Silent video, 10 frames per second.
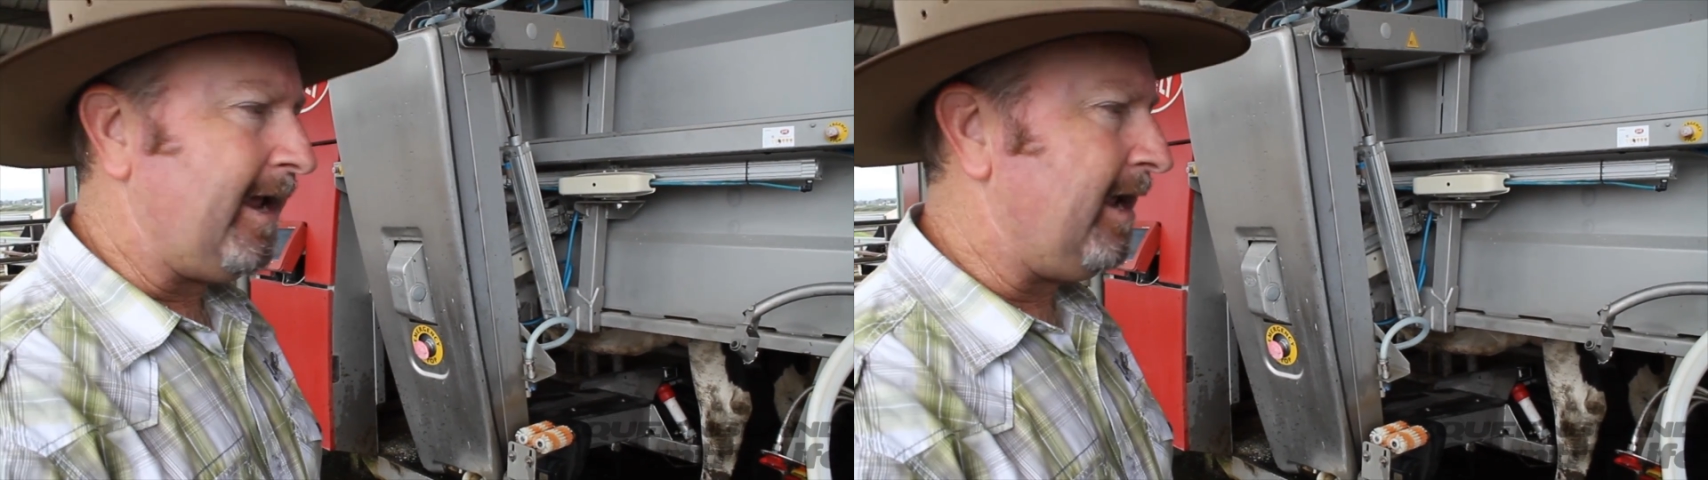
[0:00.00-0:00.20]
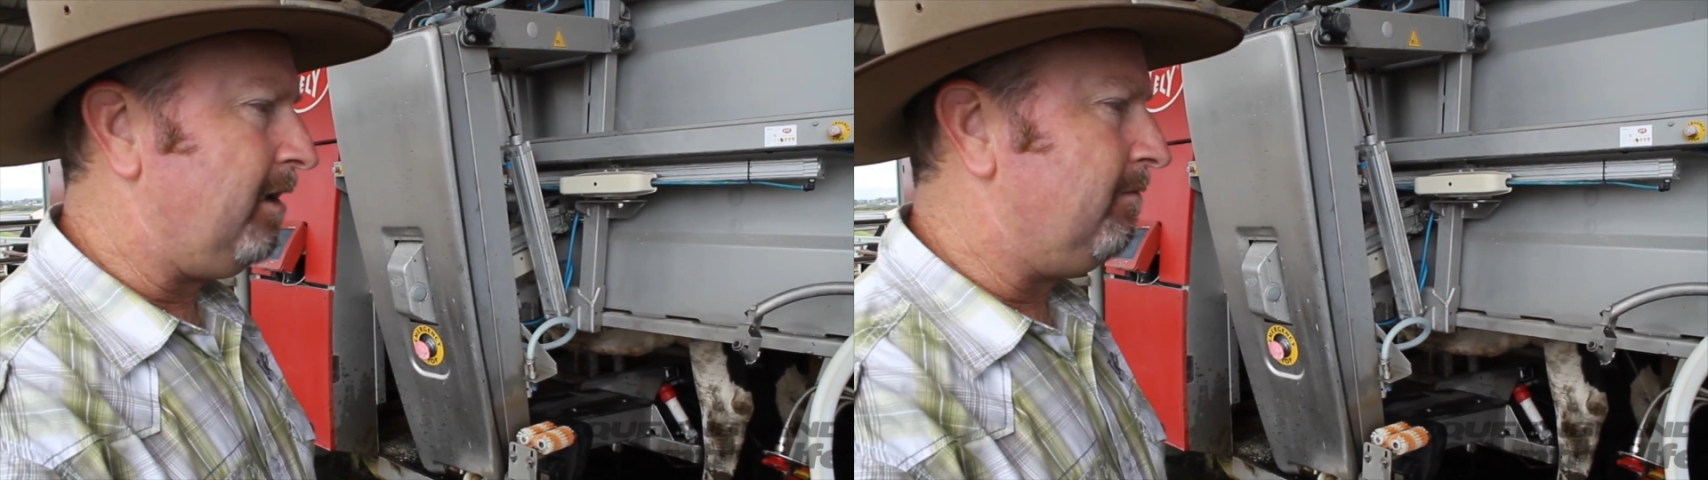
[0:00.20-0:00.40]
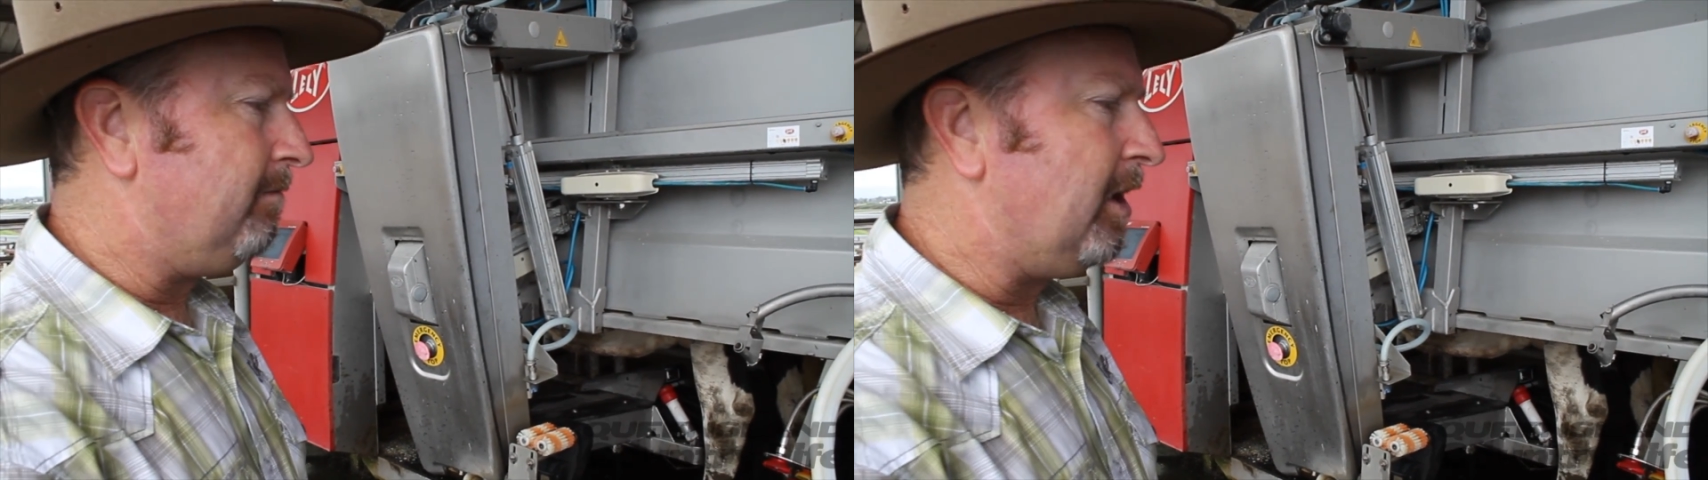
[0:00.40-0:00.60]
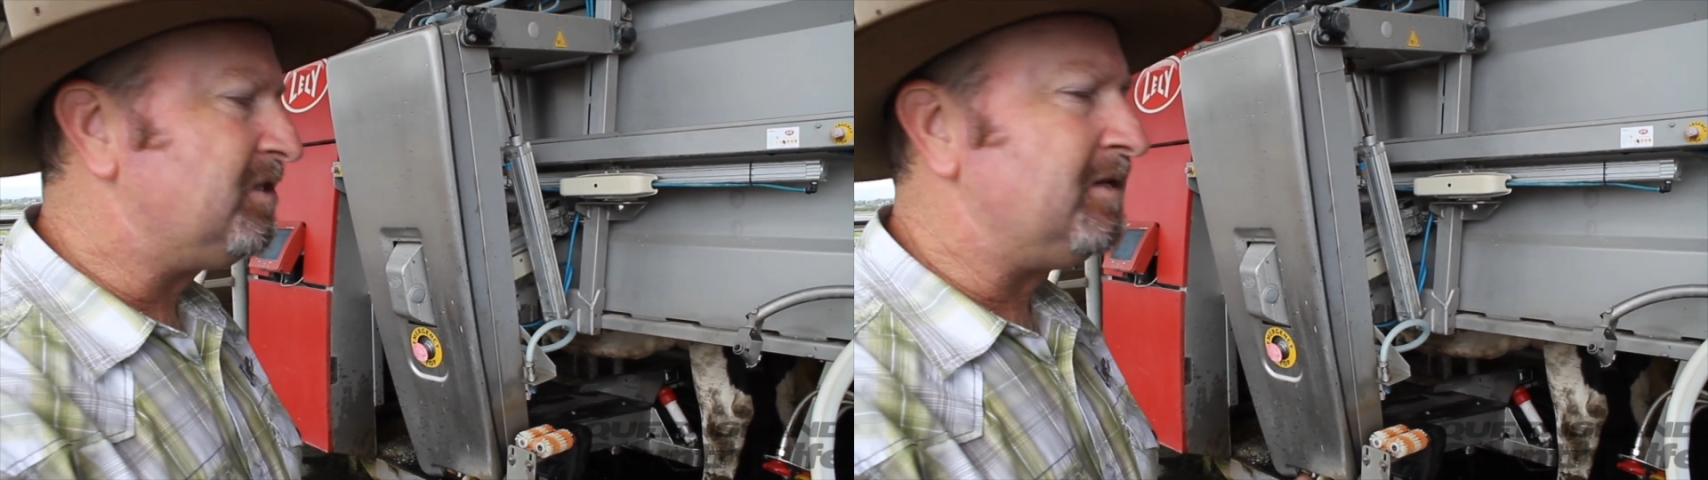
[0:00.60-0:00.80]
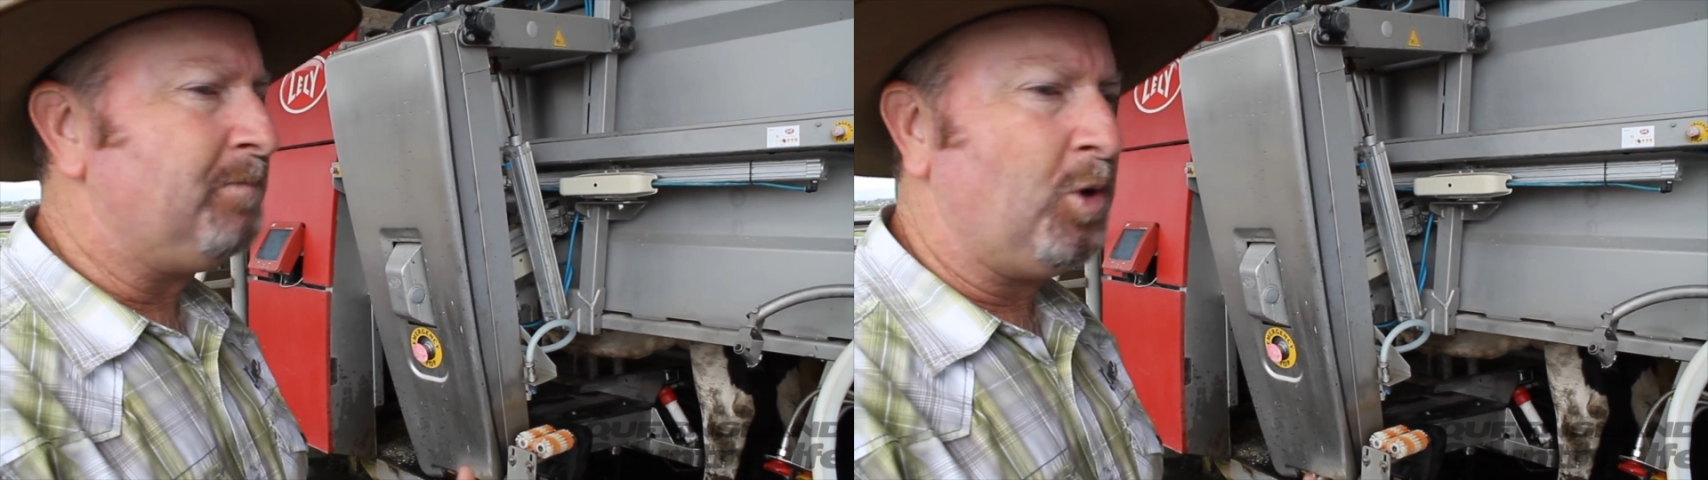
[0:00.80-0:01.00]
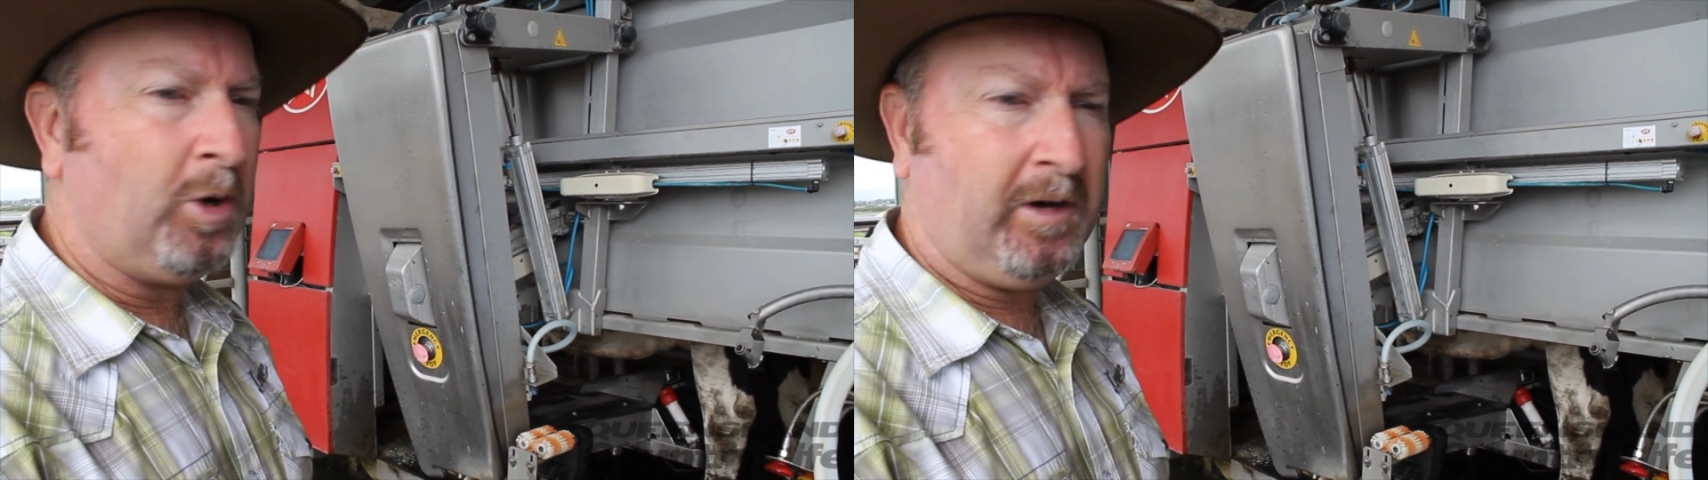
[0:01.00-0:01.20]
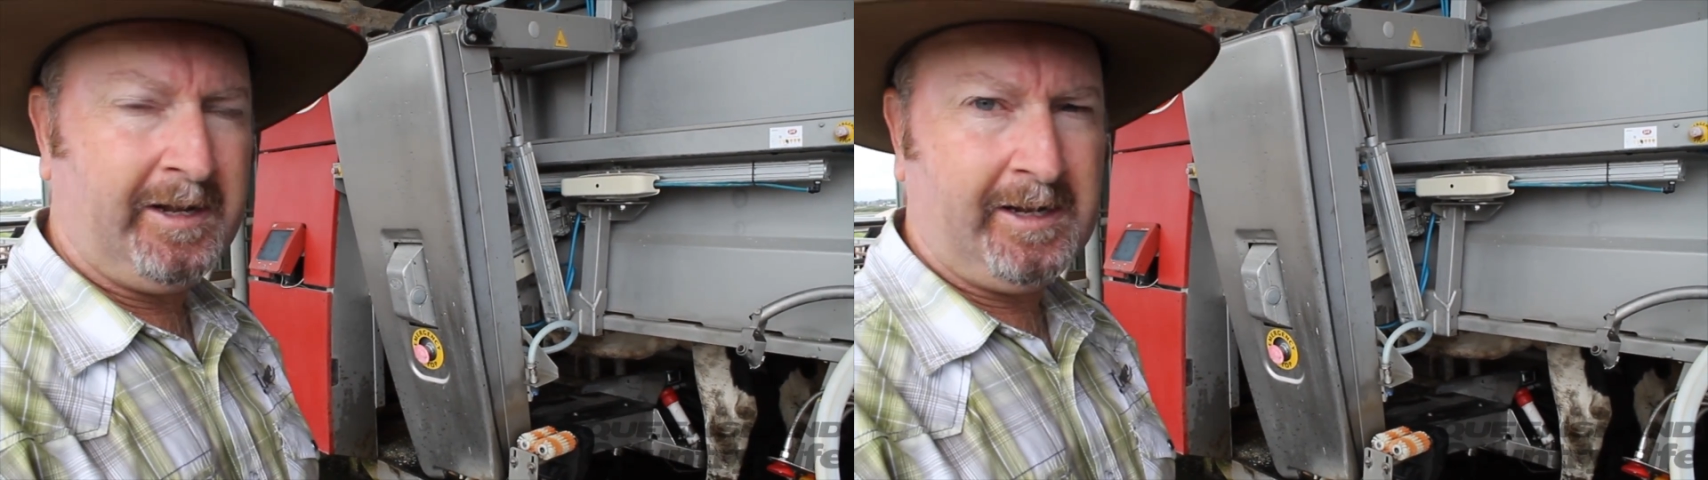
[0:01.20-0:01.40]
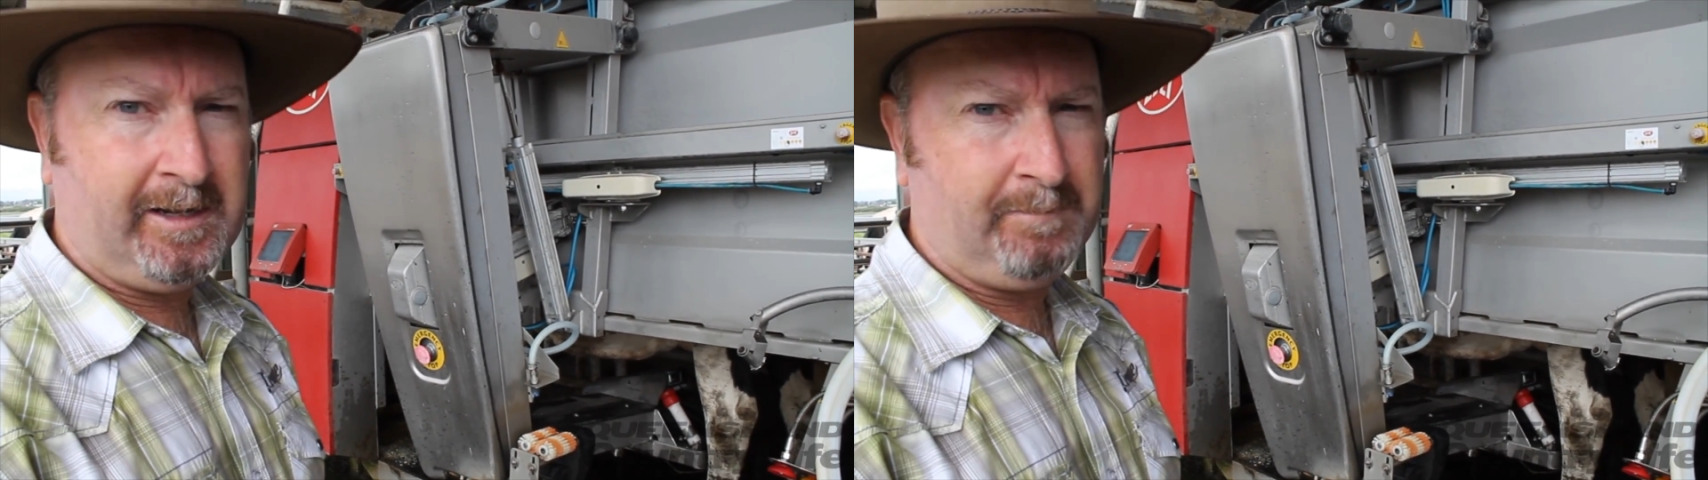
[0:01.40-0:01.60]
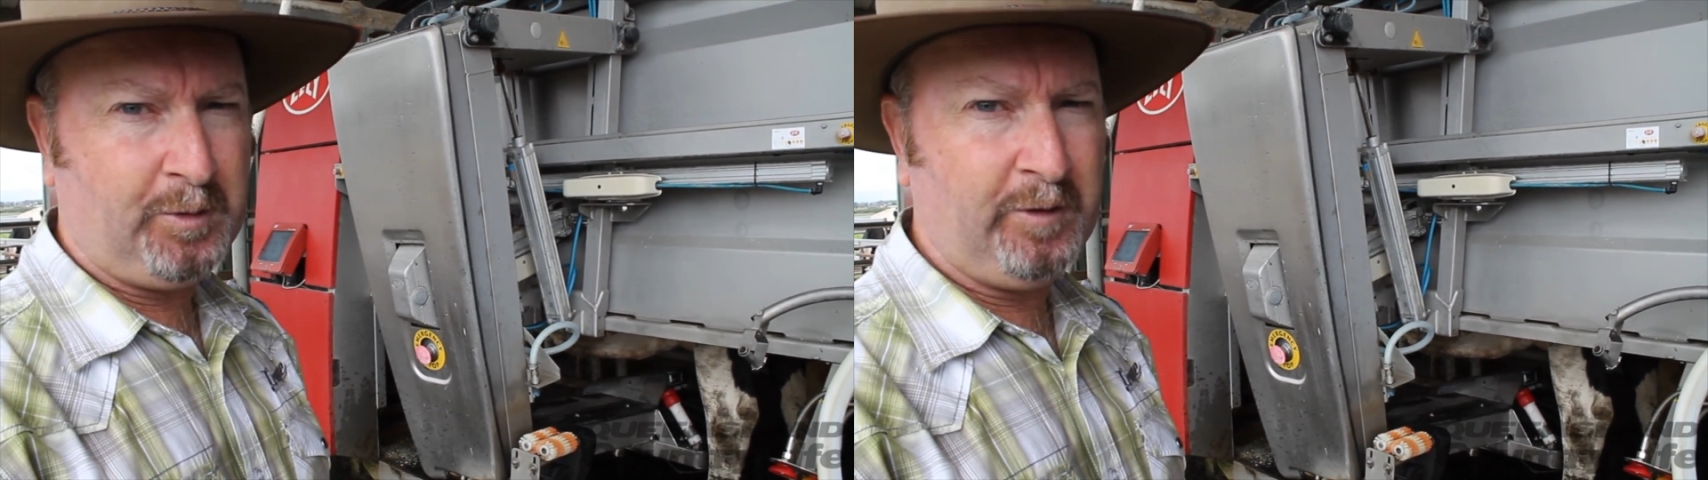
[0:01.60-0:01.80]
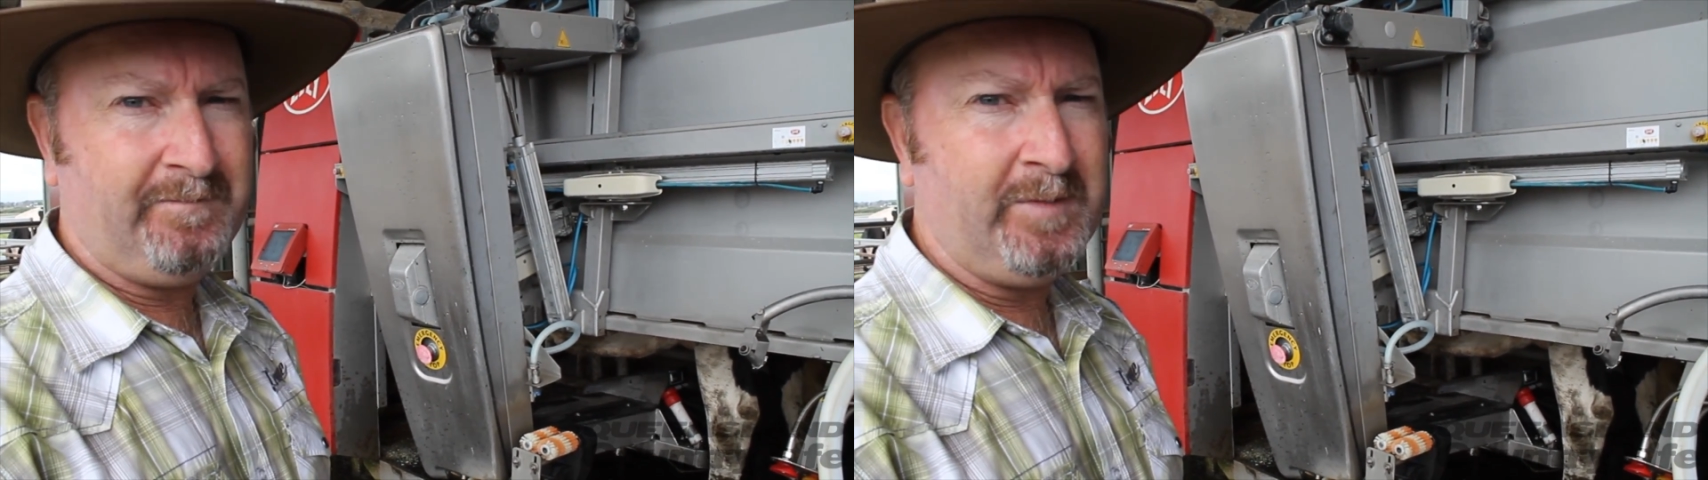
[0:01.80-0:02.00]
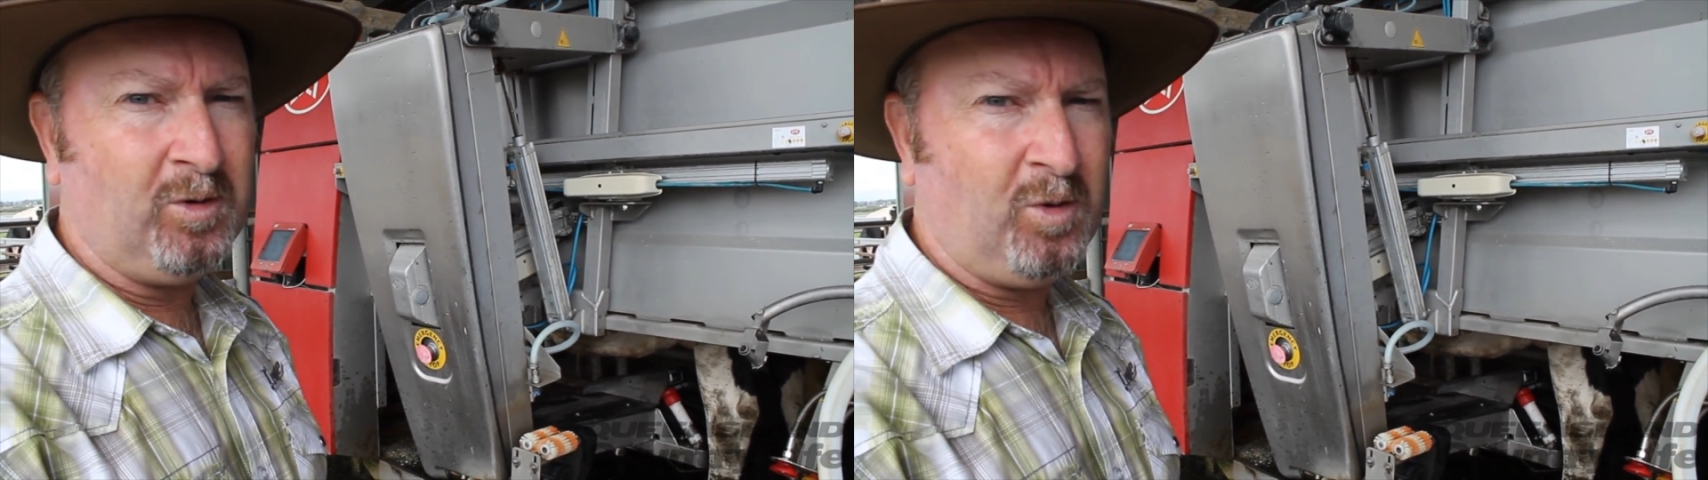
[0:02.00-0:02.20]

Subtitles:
and most importantly, improved milk